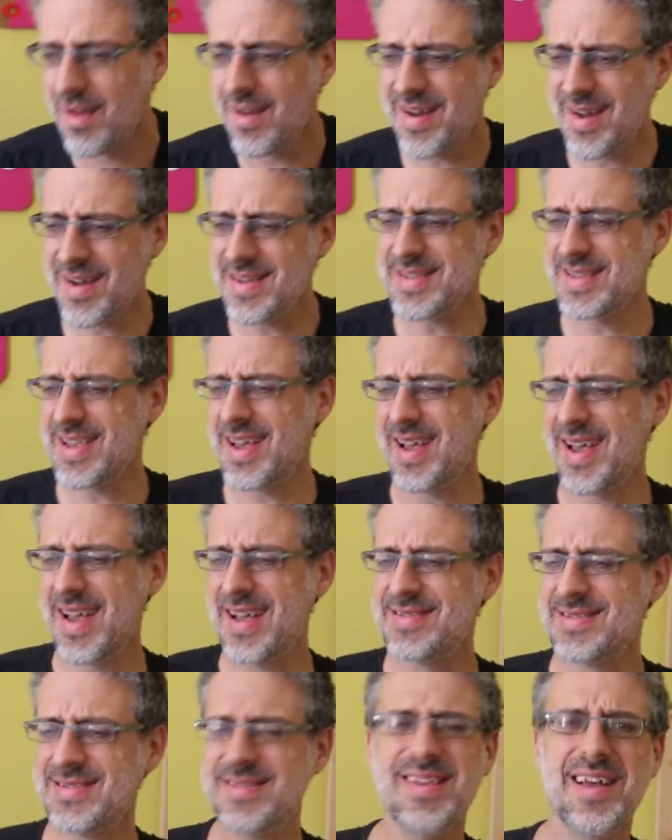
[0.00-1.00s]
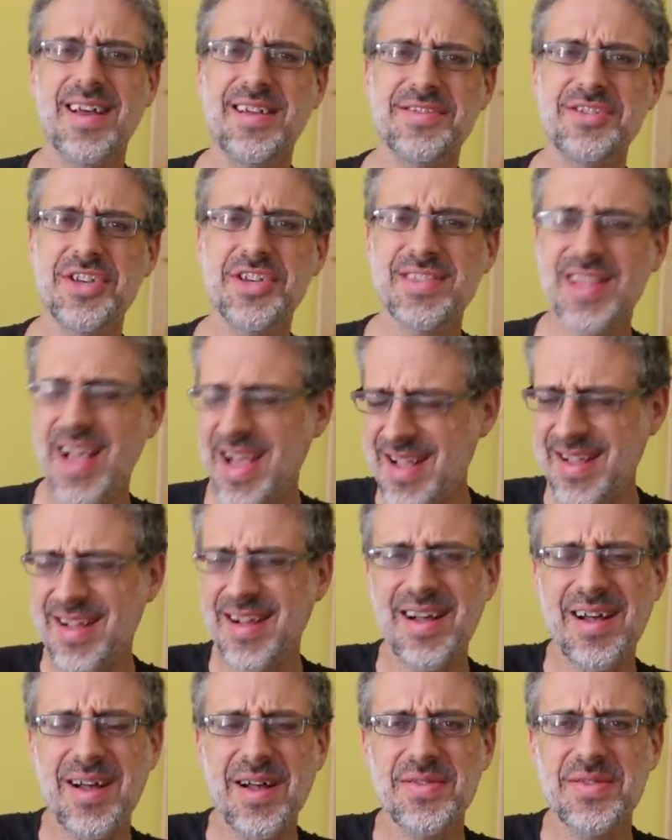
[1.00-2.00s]
Uh, yeah, and, and just
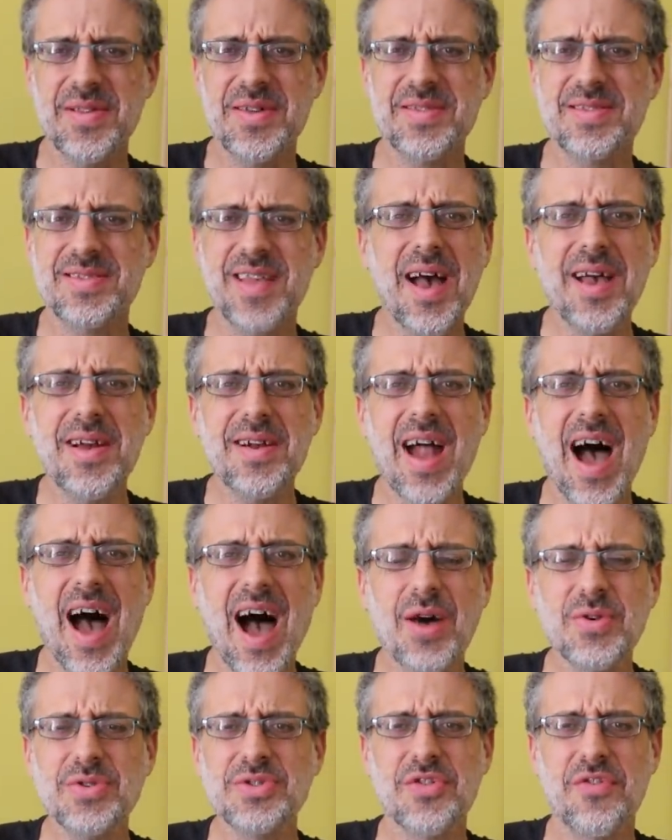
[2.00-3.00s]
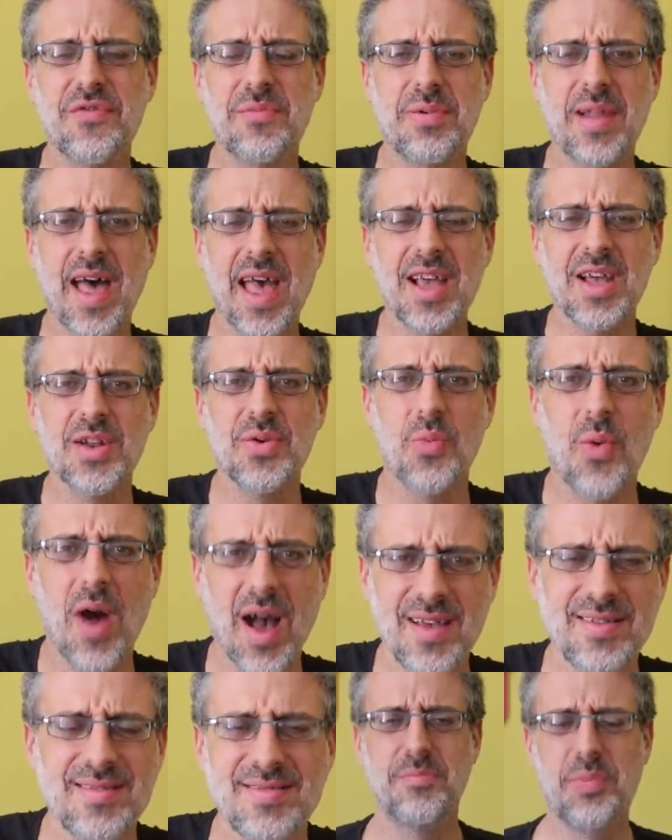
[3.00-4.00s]
like the entire House of Black and
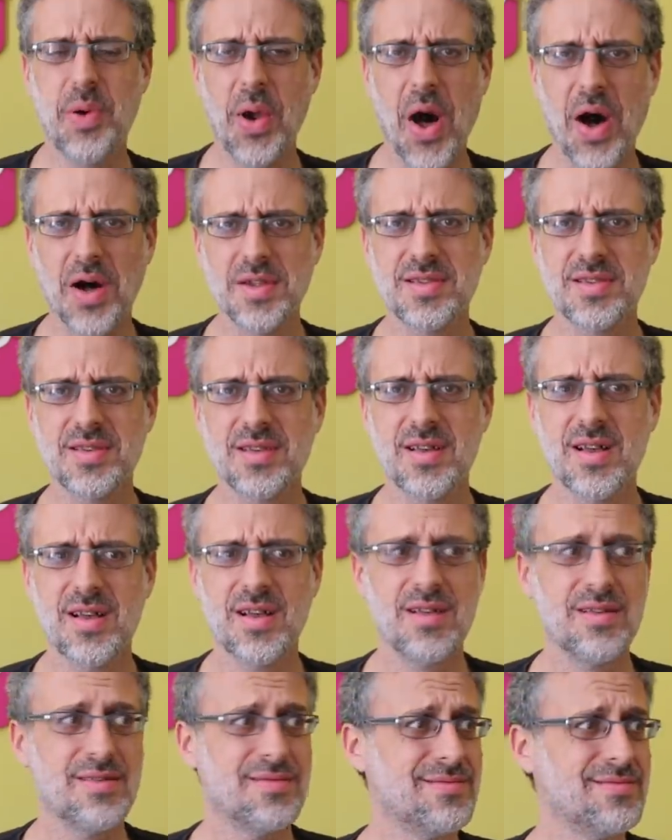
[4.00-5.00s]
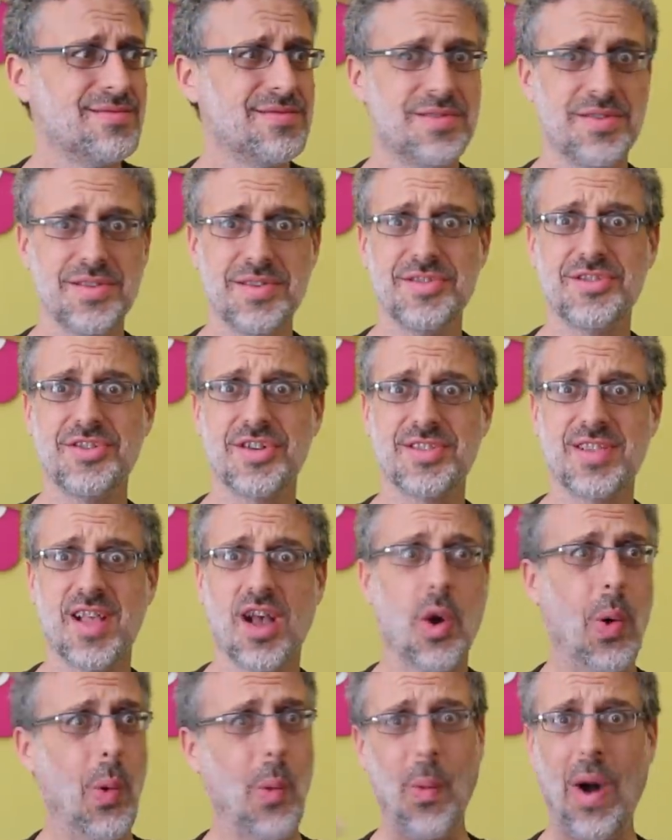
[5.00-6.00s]
White plot, this is just
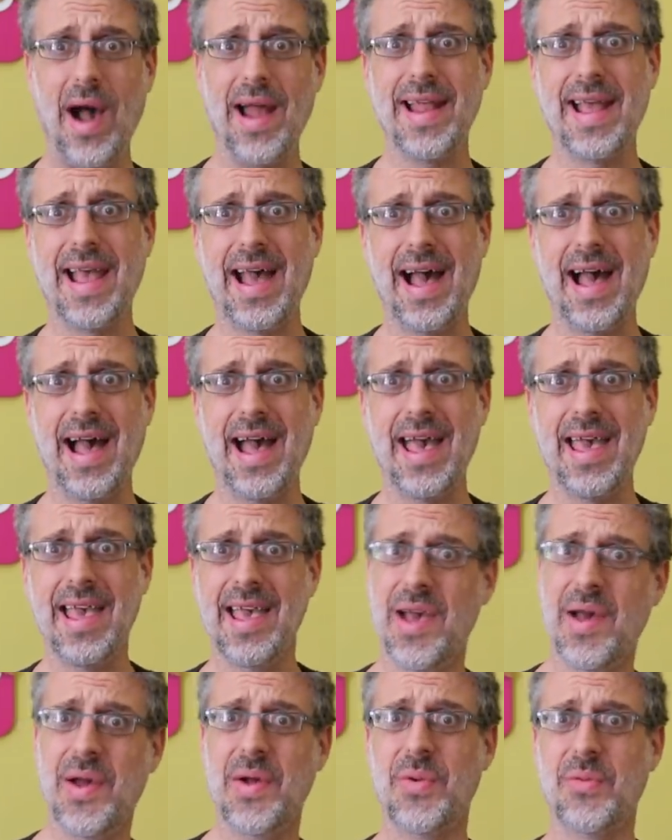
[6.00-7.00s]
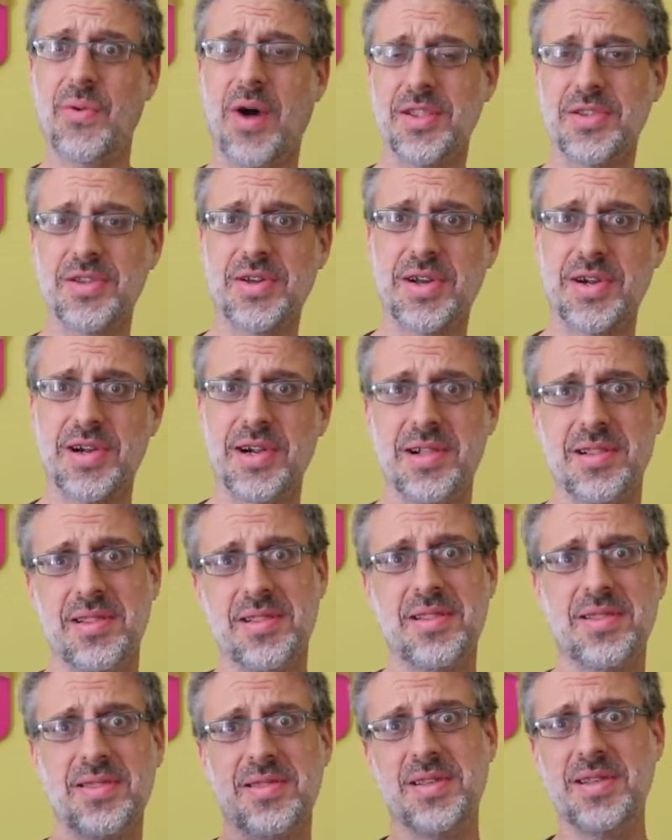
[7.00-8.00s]
like one guy, one
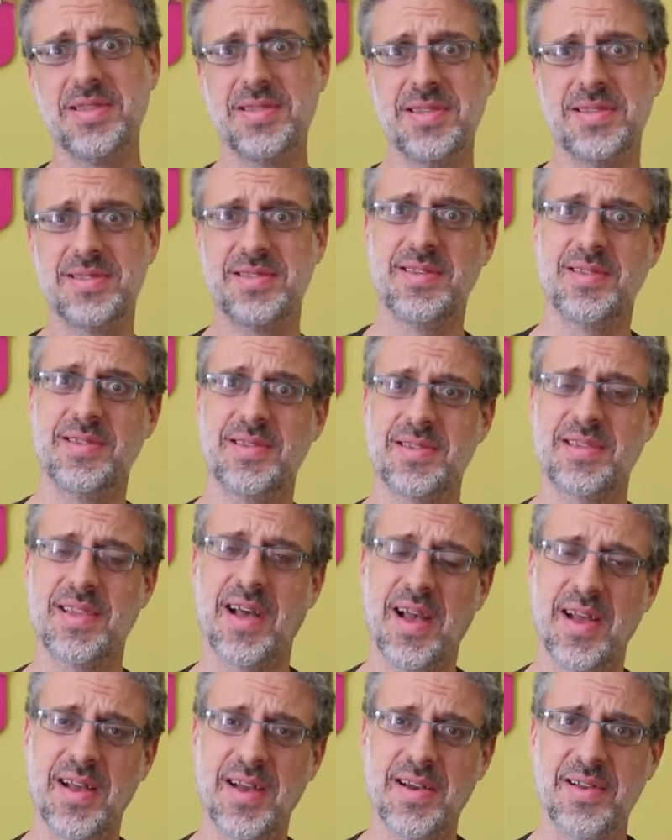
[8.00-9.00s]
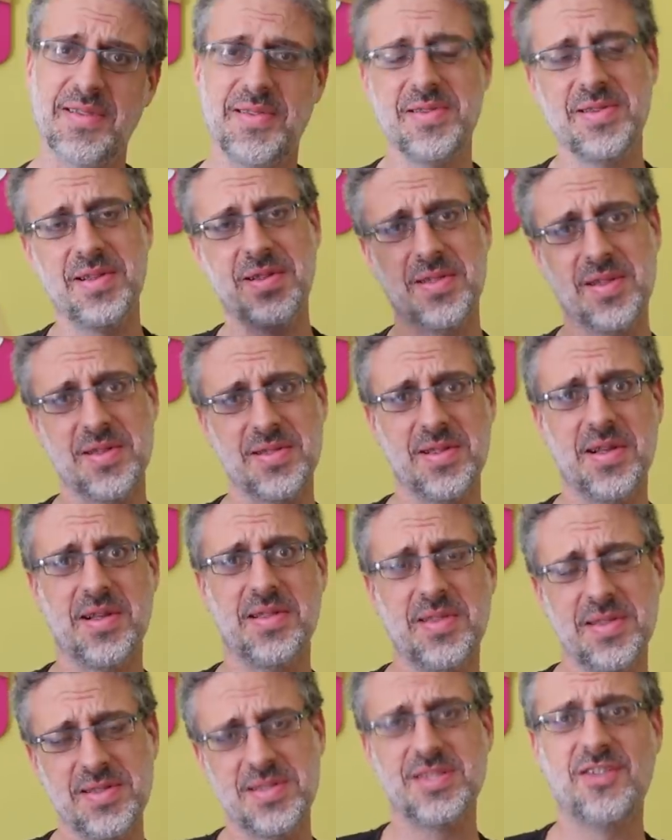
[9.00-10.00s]
girl. This is the entire,
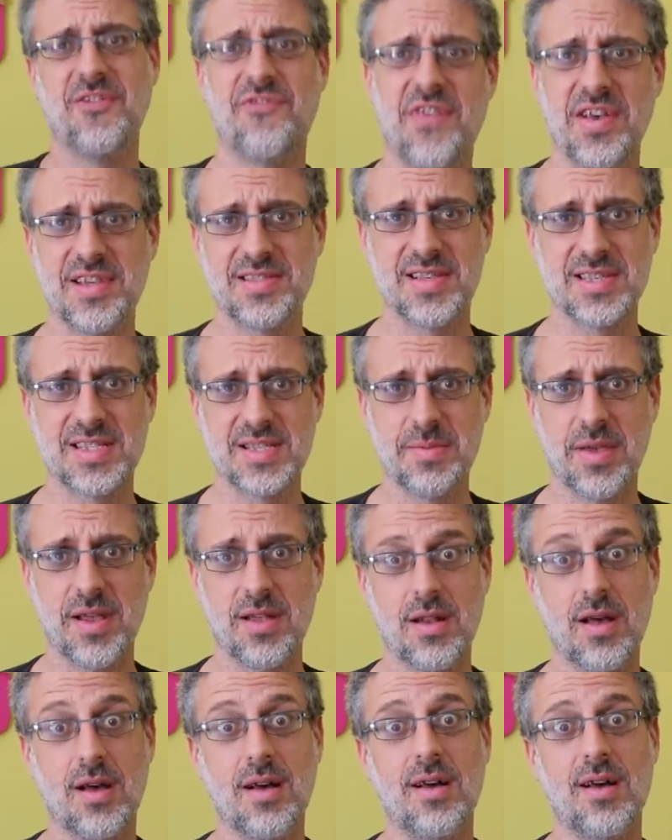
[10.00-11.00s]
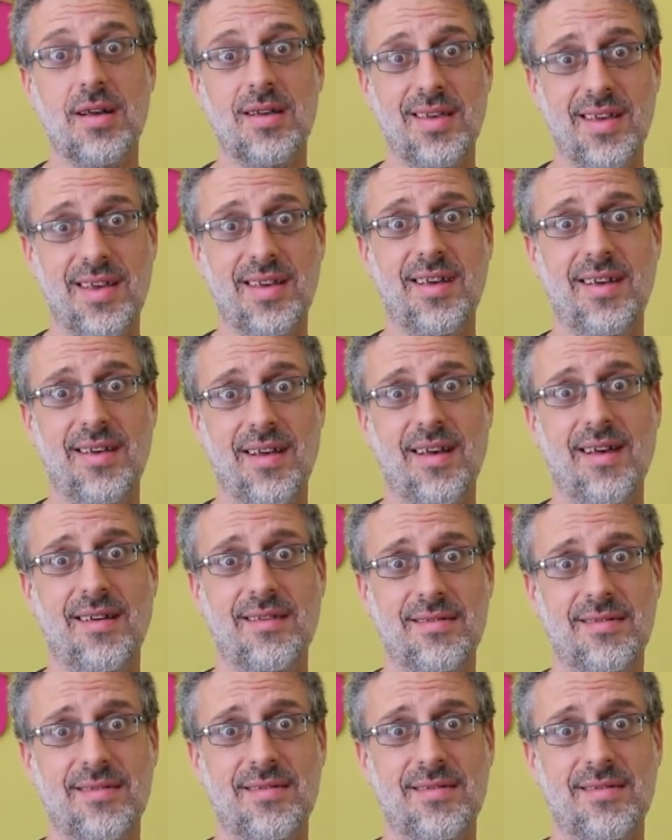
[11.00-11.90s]
this, this is the faceless man. Ah, yeah, yeah, yeah.